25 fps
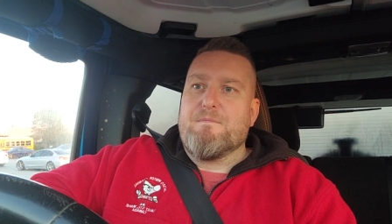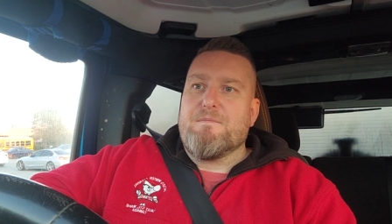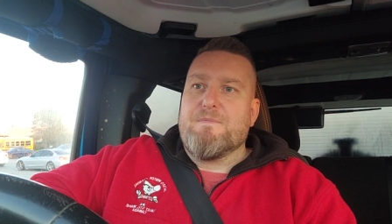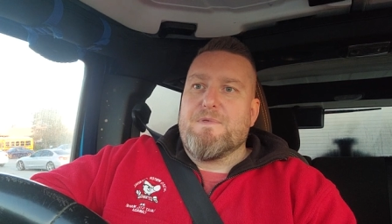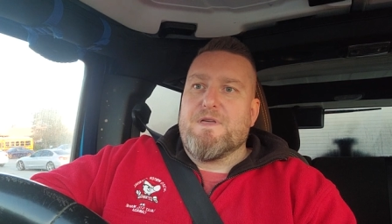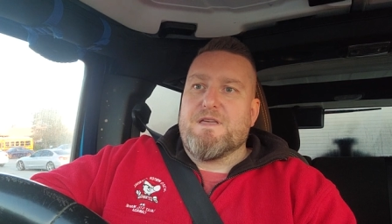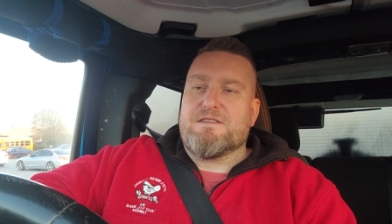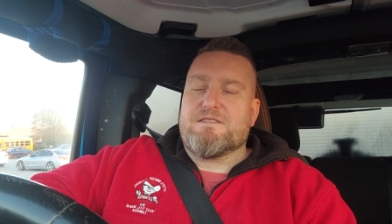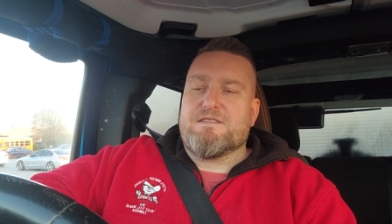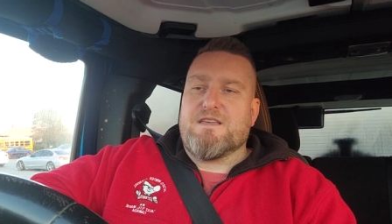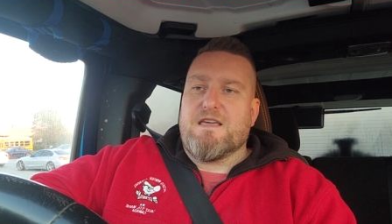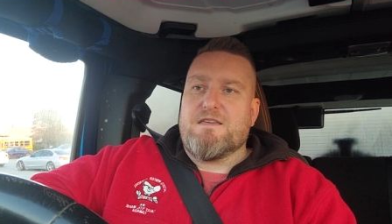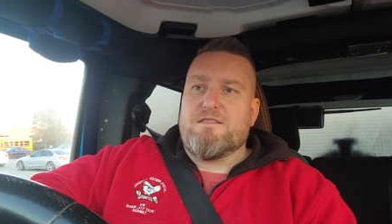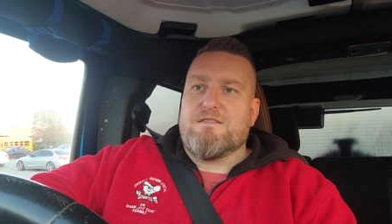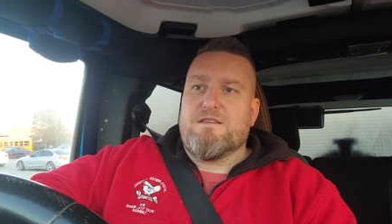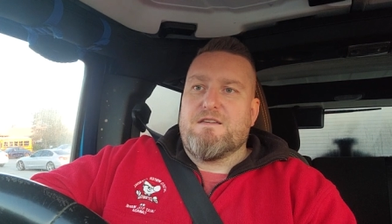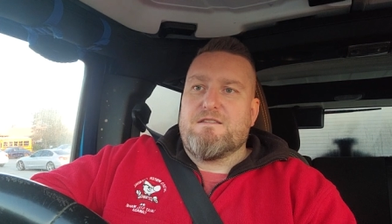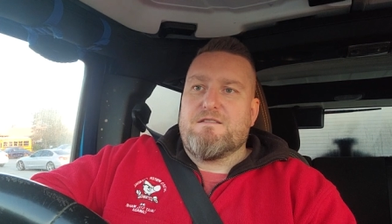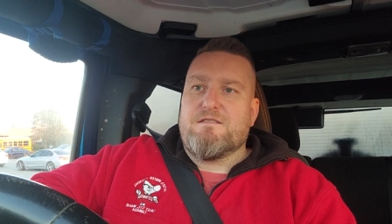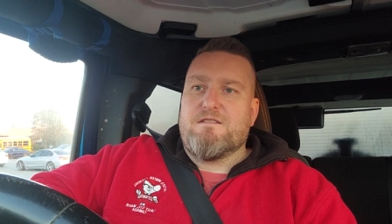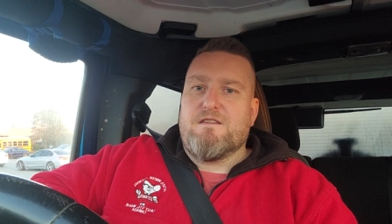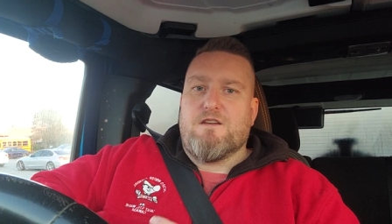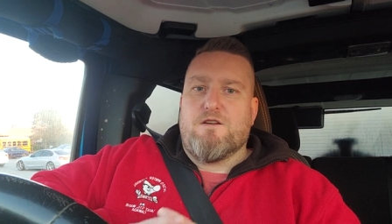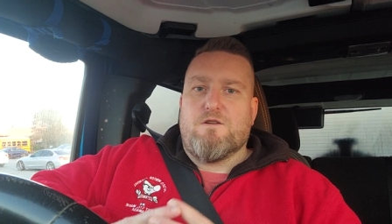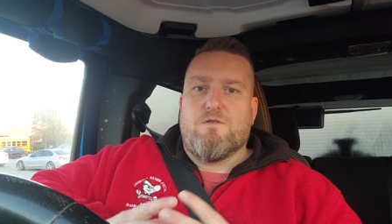they say
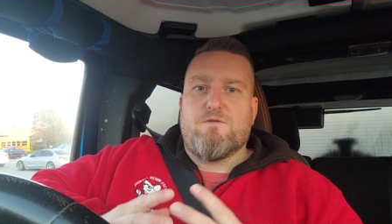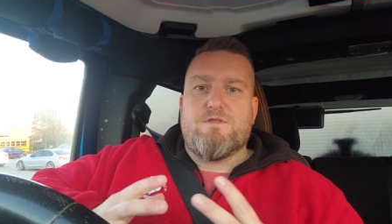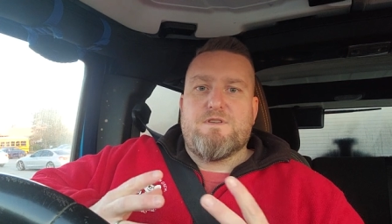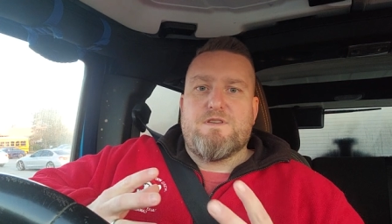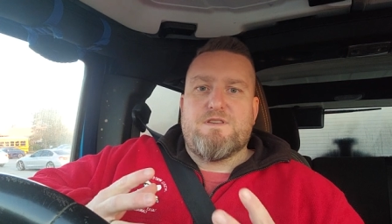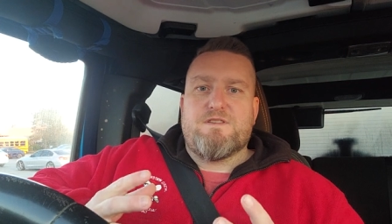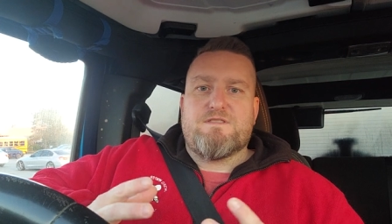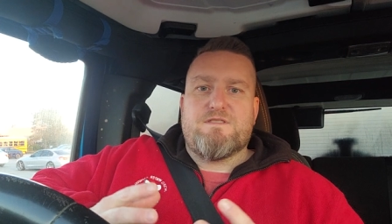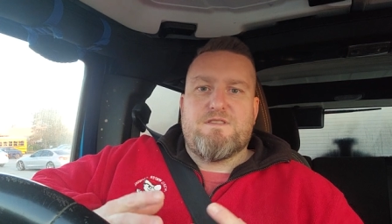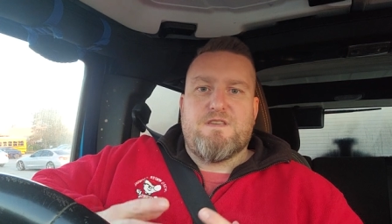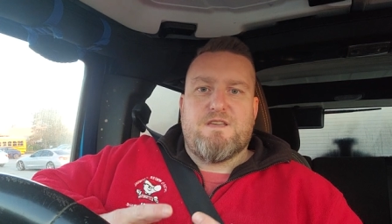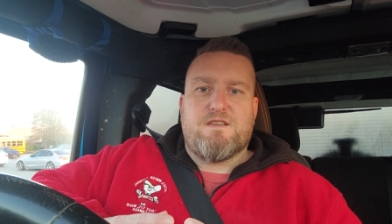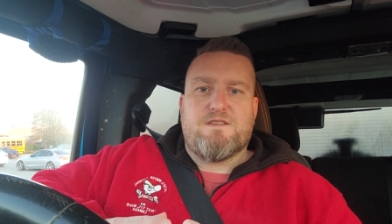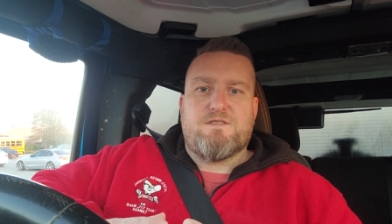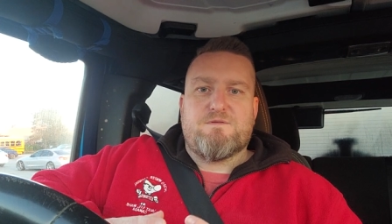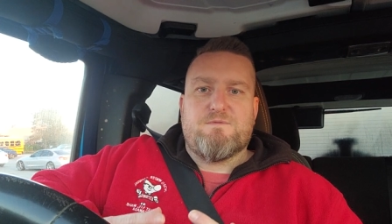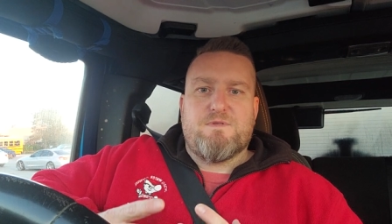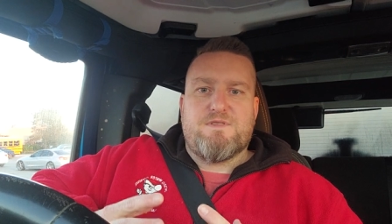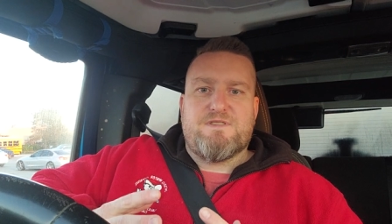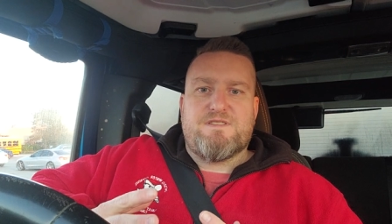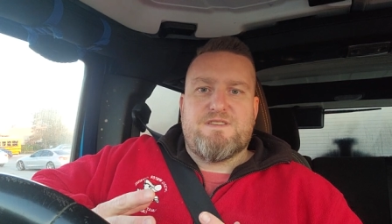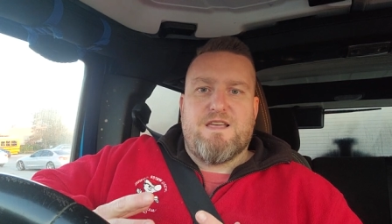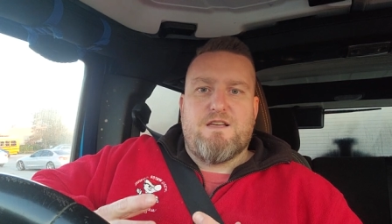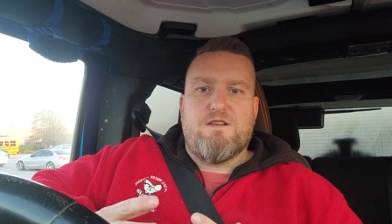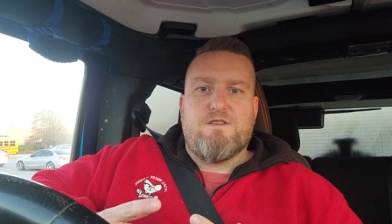that you know these things
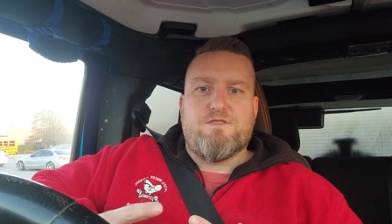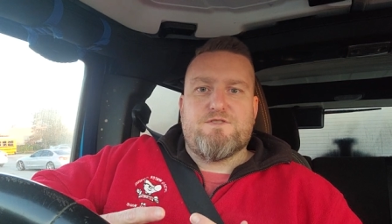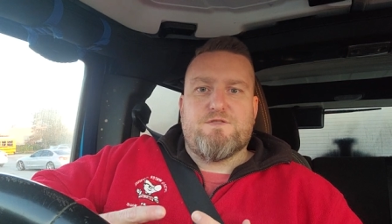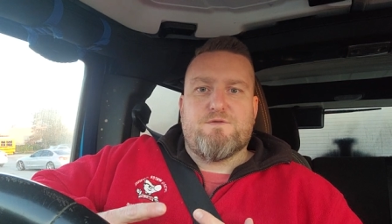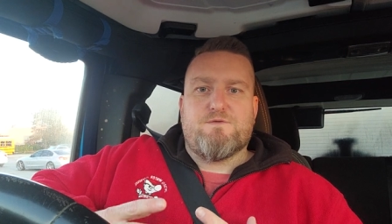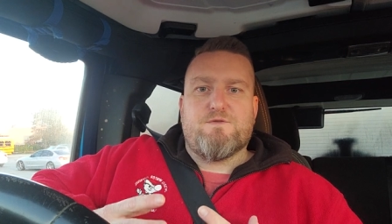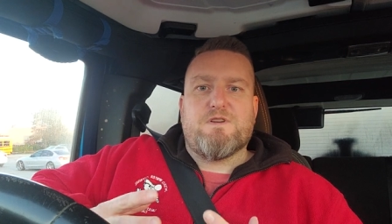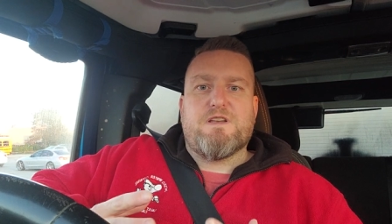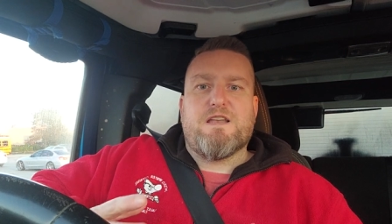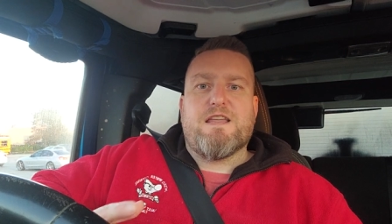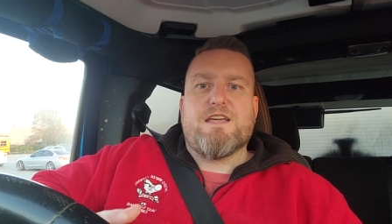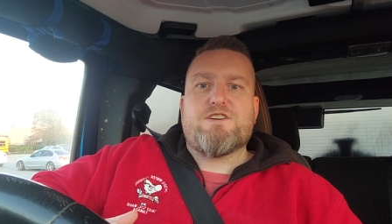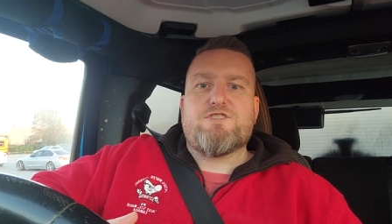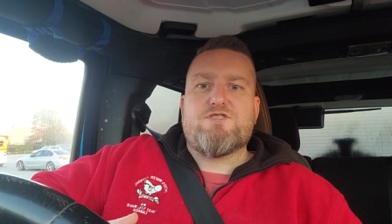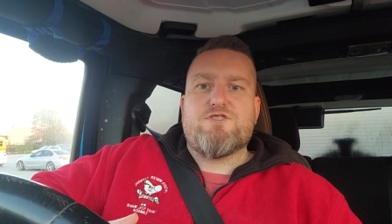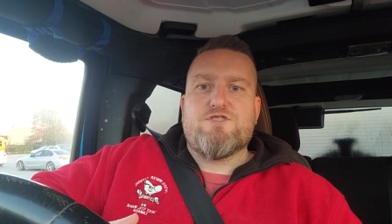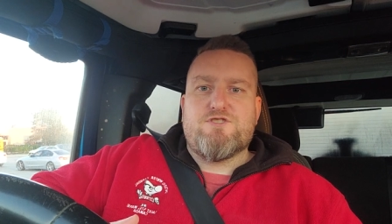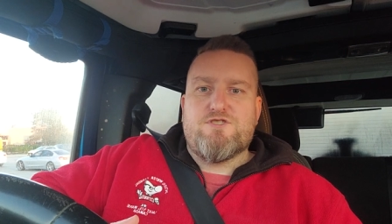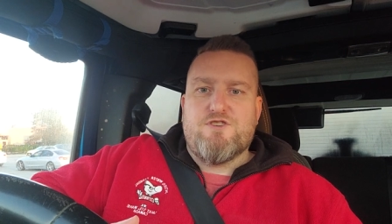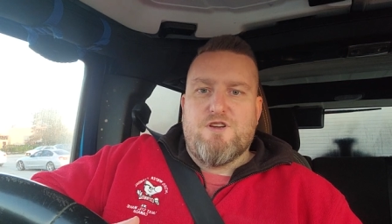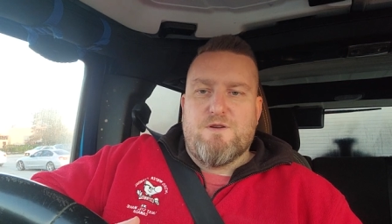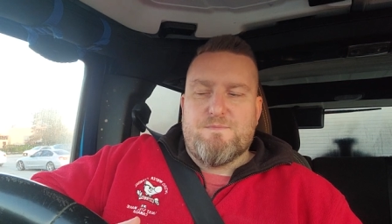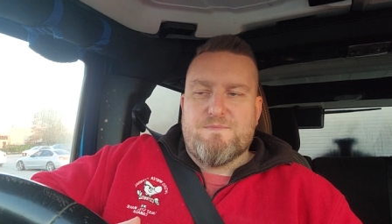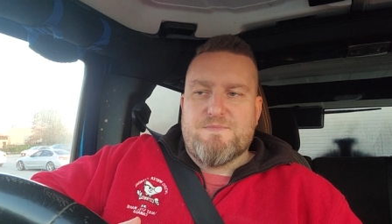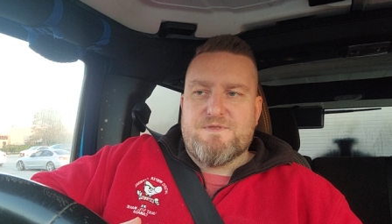with sales are
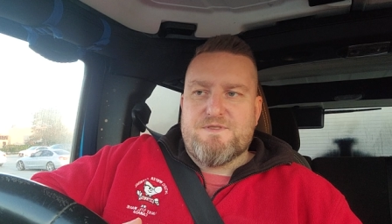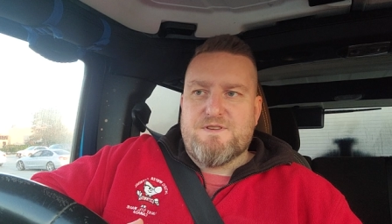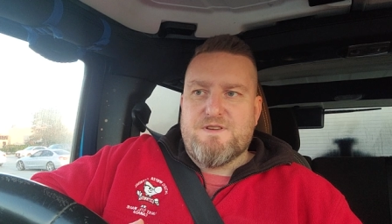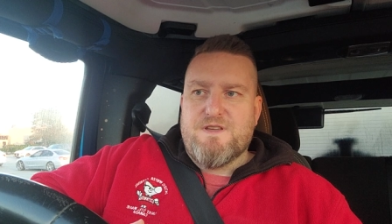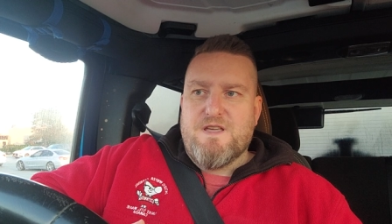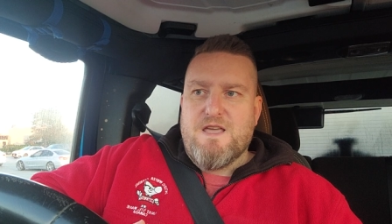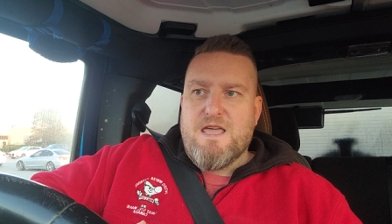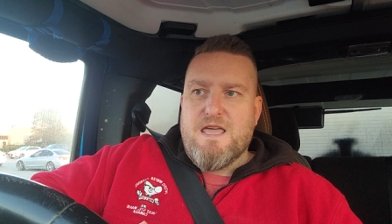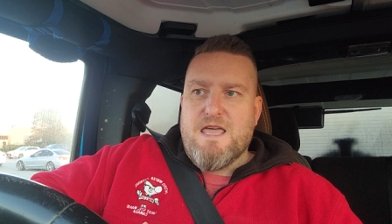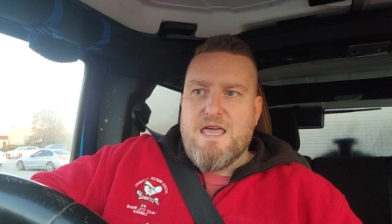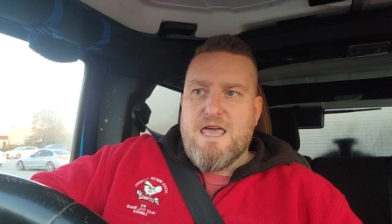relationships